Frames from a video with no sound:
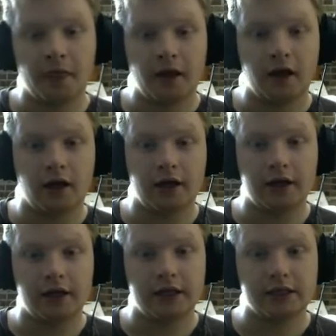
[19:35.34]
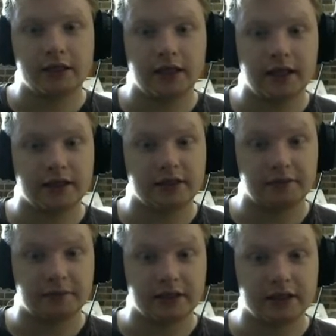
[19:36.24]
And that's
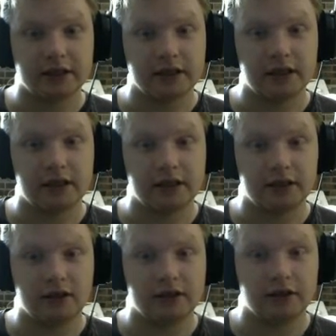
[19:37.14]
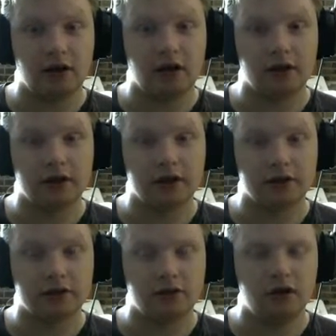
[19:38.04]
something that I think
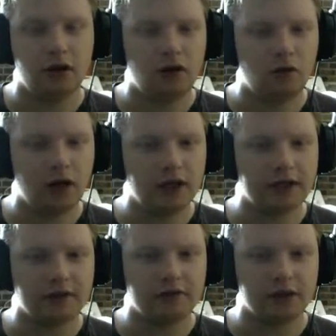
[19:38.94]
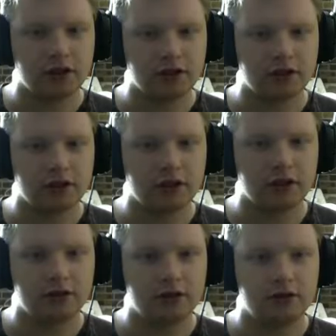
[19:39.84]
is cool. Oh, why did you have to go to the
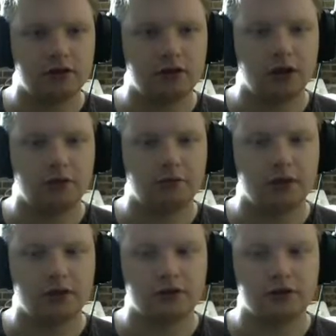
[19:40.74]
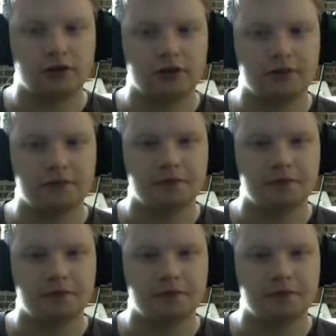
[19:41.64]
slow protocol droid?